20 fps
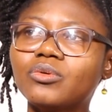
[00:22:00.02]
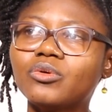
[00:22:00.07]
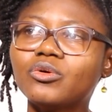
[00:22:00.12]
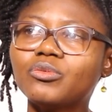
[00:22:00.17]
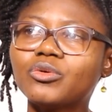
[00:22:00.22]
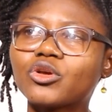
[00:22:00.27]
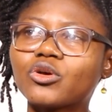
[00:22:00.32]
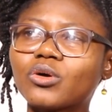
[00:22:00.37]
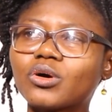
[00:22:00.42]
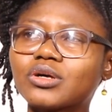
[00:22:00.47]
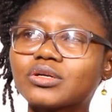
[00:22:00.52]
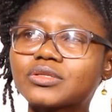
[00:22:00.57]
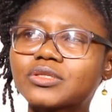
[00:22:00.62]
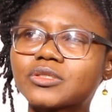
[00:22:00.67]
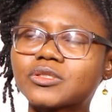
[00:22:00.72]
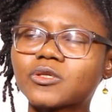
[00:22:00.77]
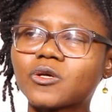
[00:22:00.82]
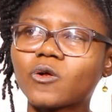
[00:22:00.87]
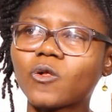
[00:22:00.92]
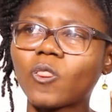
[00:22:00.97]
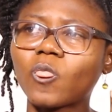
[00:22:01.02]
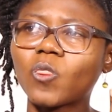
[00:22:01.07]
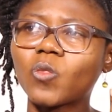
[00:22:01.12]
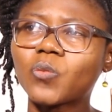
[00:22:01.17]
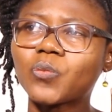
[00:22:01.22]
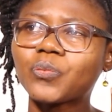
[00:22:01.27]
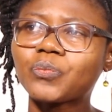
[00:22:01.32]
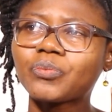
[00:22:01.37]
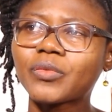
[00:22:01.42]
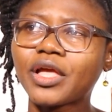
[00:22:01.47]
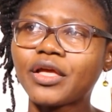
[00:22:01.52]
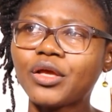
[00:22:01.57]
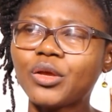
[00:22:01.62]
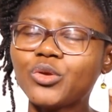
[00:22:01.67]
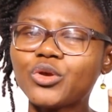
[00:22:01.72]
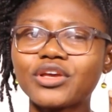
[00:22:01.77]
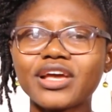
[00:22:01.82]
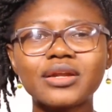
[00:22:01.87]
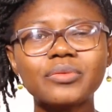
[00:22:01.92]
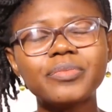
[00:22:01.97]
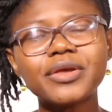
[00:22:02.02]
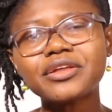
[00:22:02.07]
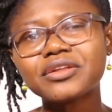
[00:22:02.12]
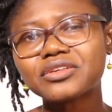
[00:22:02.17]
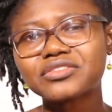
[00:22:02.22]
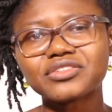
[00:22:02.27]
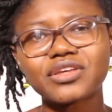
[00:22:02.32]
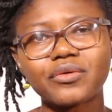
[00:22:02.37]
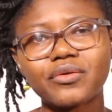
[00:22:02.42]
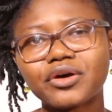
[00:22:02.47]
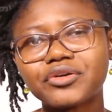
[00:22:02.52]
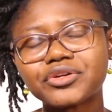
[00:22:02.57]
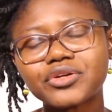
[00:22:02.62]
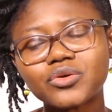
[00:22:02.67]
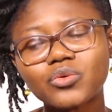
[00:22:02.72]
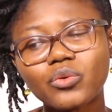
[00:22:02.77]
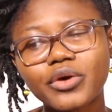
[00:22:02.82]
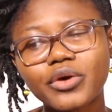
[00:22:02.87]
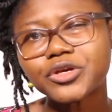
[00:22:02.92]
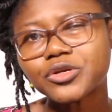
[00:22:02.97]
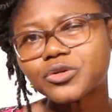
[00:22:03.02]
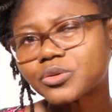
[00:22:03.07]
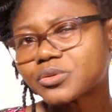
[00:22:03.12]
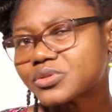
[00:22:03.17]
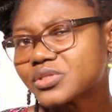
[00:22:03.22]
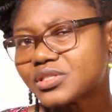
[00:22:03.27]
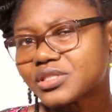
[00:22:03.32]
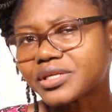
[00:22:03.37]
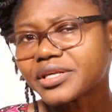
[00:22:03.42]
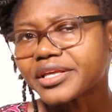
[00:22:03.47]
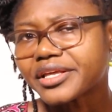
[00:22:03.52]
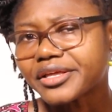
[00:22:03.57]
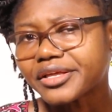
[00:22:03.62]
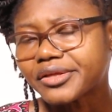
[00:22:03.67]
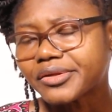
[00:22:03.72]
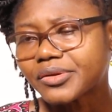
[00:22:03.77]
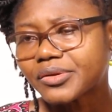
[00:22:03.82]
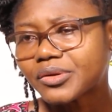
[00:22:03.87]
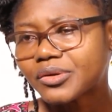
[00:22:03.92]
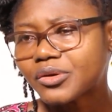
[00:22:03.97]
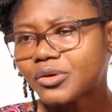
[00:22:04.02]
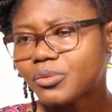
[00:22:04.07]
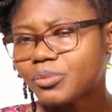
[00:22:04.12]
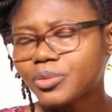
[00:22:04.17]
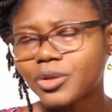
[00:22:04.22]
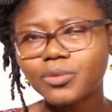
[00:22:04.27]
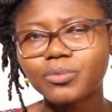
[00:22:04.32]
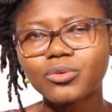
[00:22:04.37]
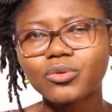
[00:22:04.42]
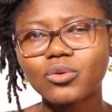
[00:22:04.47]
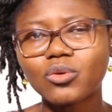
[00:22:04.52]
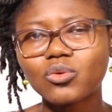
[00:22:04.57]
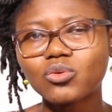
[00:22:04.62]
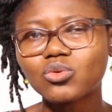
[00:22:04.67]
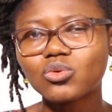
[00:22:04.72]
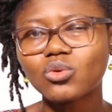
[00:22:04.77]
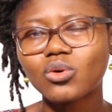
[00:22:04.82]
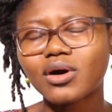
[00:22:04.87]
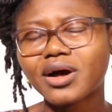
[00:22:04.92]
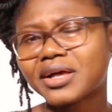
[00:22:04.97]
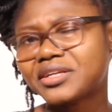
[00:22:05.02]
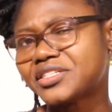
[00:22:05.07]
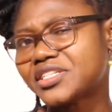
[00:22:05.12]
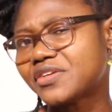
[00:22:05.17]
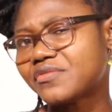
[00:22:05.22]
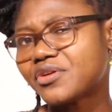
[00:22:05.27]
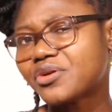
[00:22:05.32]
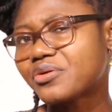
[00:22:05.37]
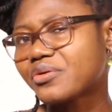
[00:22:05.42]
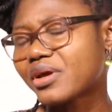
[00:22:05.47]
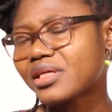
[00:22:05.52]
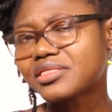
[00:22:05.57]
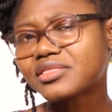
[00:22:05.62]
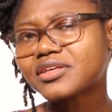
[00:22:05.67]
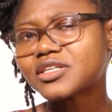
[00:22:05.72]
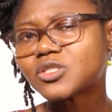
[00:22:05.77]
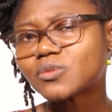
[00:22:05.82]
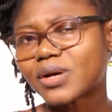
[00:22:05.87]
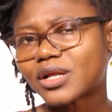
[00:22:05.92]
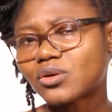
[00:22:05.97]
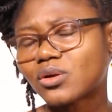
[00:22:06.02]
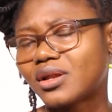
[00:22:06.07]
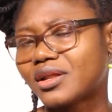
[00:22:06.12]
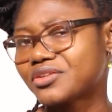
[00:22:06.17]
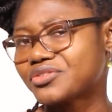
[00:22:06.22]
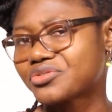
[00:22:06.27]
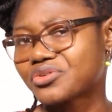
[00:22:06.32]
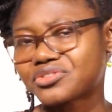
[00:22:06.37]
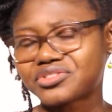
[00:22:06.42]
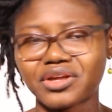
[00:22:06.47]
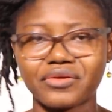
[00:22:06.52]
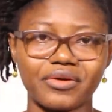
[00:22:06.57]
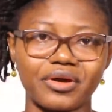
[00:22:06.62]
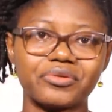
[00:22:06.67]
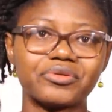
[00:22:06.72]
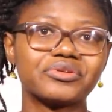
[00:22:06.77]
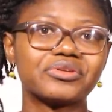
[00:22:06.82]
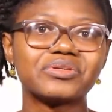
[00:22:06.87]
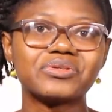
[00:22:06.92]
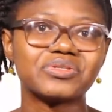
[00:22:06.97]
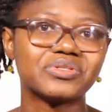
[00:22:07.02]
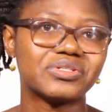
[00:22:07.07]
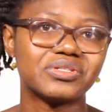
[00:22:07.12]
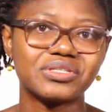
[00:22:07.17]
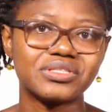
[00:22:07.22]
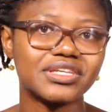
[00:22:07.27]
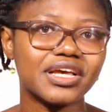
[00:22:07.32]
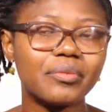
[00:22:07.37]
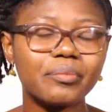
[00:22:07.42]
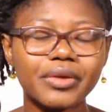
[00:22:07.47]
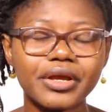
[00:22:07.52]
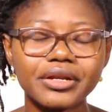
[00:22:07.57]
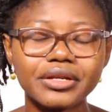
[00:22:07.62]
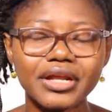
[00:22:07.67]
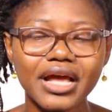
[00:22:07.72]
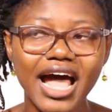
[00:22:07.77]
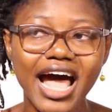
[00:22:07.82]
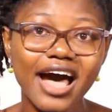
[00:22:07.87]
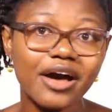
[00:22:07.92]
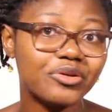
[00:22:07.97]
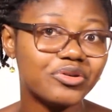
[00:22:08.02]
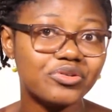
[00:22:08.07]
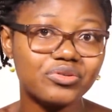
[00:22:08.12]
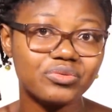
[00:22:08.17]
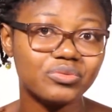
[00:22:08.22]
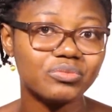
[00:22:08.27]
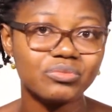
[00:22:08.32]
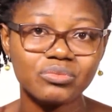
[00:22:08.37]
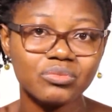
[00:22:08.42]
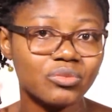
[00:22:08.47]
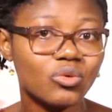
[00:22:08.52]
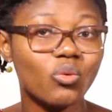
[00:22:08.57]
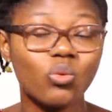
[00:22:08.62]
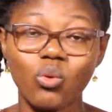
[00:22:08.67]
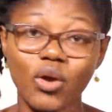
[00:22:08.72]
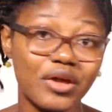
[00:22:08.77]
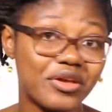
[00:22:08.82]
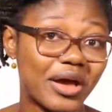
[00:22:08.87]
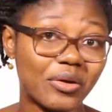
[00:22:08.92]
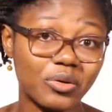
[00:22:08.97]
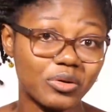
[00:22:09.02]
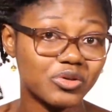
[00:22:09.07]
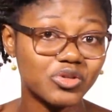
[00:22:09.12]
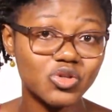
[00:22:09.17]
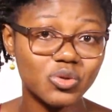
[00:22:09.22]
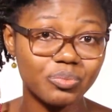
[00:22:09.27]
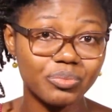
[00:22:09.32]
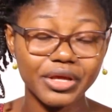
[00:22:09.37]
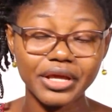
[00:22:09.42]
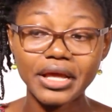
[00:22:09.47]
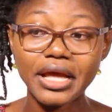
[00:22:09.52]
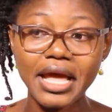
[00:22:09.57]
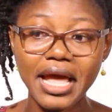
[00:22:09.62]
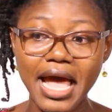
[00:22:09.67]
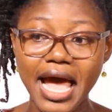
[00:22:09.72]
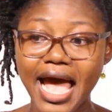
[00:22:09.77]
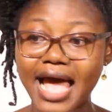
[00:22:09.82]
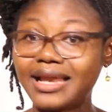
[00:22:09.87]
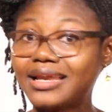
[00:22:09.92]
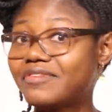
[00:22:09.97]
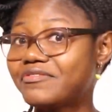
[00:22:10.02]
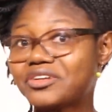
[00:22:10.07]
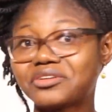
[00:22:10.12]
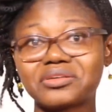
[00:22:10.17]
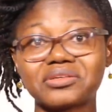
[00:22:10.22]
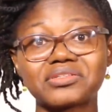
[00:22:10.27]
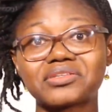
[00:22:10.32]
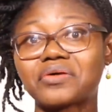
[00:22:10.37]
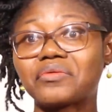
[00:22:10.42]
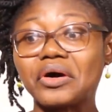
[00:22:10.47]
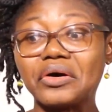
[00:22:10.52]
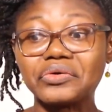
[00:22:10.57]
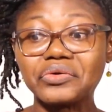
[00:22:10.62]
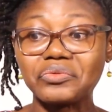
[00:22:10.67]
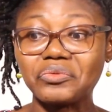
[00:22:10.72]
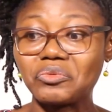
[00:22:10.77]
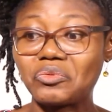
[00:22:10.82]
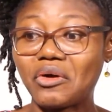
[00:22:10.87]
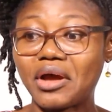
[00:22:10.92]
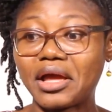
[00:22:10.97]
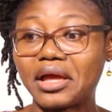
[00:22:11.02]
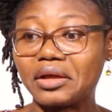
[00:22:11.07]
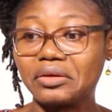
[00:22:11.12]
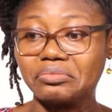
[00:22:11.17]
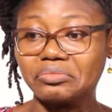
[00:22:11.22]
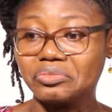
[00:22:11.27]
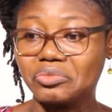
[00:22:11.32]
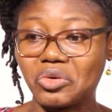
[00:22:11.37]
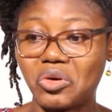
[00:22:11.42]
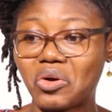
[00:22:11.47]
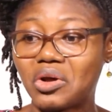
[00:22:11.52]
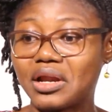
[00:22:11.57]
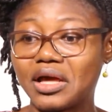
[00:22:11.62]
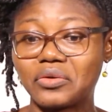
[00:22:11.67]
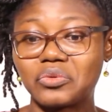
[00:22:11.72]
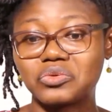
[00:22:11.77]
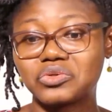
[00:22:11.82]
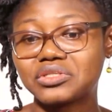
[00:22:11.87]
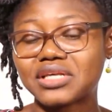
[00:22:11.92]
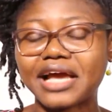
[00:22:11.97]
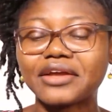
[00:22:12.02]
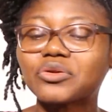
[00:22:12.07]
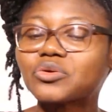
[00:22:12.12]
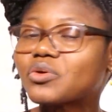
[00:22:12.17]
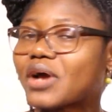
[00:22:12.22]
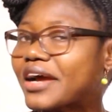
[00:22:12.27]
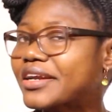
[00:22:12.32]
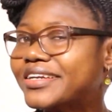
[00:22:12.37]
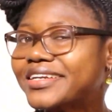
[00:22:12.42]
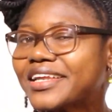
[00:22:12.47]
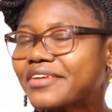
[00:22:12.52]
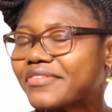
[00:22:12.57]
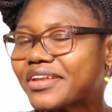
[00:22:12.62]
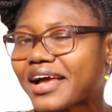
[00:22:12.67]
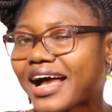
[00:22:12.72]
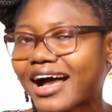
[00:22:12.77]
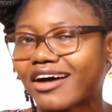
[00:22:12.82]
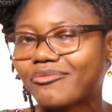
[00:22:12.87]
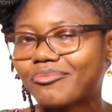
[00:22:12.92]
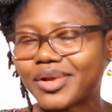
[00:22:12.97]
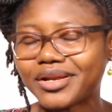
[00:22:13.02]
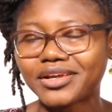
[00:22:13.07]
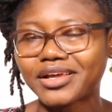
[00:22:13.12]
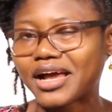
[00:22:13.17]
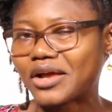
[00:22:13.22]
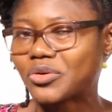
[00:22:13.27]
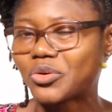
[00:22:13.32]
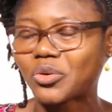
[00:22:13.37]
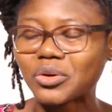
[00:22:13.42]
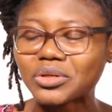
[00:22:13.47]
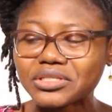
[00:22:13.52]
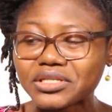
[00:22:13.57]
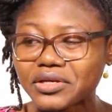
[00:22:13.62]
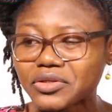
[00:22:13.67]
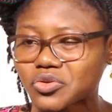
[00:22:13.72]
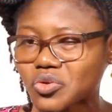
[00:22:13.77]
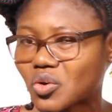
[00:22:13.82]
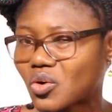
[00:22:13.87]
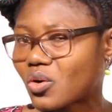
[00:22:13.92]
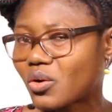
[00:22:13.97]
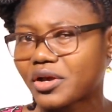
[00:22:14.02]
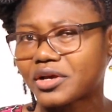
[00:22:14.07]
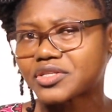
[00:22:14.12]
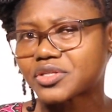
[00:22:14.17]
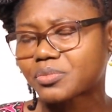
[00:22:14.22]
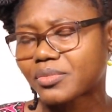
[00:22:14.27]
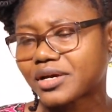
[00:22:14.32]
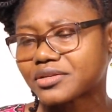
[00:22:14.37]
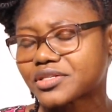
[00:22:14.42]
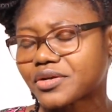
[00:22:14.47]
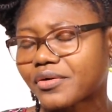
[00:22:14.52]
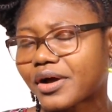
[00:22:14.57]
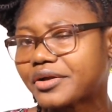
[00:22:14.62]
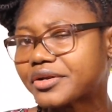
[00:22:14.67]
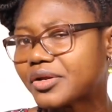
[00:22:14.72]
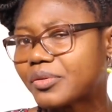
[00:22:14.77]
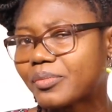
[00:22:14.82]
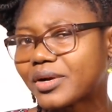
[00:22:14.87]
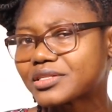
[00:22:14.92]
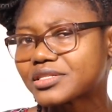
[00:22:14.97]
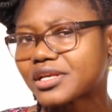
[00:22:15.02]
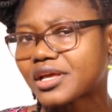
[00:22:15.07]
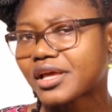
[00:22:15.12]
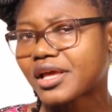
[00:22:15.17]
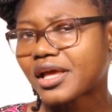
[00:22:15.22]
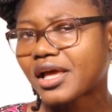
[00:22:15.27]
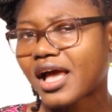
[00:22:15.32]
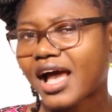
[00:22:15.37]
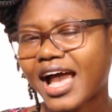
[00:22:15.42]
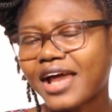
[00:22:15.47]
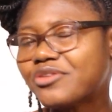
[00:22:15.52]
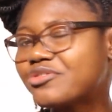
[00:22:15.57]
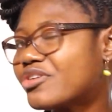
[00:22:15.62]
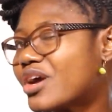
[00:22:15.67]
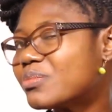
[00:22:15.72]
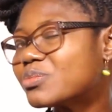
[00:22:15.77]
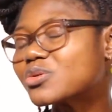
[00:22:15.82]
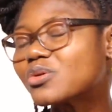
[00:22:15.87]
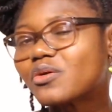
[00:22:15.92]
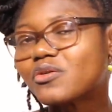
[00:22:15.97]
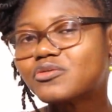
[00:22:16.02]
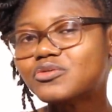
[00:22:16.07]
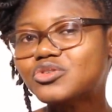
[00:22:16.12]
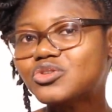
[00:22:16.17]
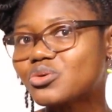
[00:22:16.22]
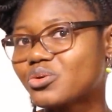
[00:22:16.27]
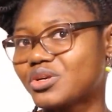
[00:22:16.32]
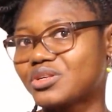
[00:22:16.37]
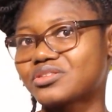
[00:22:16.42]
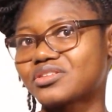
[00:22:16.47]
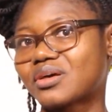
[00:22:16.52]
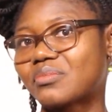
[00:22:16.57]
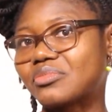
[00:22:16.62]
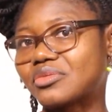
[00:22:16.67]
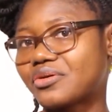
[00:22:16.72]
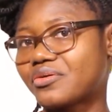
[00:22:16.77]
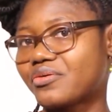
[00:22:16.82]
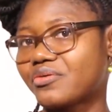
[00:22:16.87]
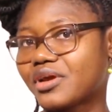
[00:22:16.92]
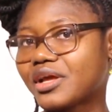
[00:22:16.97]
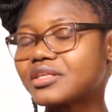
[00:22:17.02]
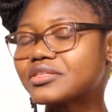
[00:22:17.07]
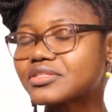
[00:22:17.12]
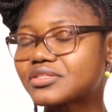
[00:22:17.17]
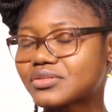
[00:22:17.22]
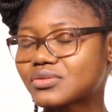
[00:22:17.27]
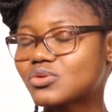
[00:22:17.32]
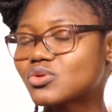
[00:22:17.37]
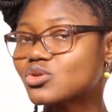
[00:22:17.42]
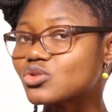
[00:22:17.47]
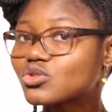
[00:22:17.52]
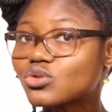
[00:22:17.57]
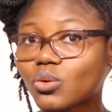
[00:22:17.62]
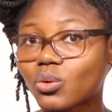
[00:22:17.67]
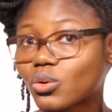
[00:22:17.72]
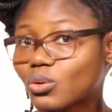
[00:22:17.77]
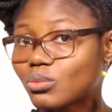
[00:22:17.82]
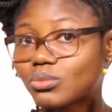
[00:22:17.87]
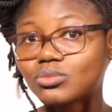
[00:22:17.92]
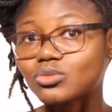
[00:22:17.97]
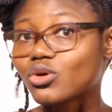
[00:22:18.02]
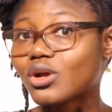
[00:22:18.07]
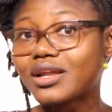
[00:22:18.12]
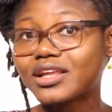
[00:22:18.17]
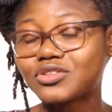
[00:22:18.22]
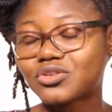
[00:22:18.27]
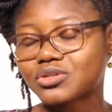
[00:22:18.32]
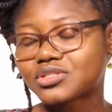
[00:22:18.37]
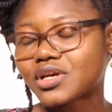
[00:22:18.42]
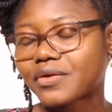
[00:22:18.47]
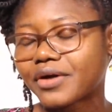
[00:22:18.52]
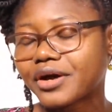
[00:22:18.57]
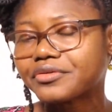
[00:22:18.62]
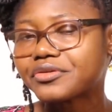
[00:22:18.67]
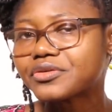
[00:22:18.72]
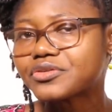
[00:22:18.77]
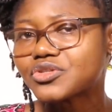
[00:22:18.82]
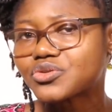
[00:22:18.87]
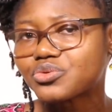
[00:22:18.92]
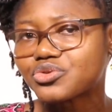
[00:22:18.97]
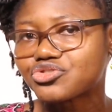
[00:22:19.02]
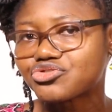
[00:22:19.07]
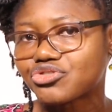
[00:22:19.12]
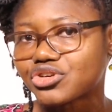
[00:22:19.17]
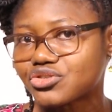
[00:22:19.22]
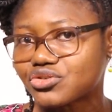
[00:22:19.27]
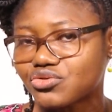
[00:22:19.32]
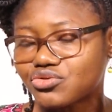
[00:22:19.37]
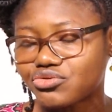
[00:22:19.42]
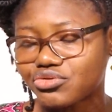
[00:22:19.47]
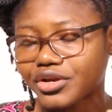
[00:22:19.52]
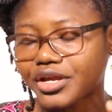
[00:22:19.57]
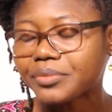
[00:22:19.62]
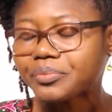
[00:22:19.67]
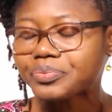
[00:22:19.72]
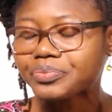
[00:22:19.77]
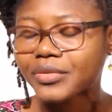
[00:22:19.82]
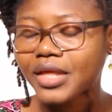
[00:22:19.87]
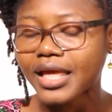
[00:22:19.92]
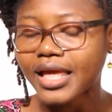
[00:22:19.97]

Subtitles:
because you can be in a surrounding don't see people who are achieving great things, but don't let your surroundings determine where you are going to be. I lived in a surrounding where, I didn't even have medical doctors or lawyers in my surrounding, but I dreamt of doing something great. So don't let your surroundings restrict you. Dream.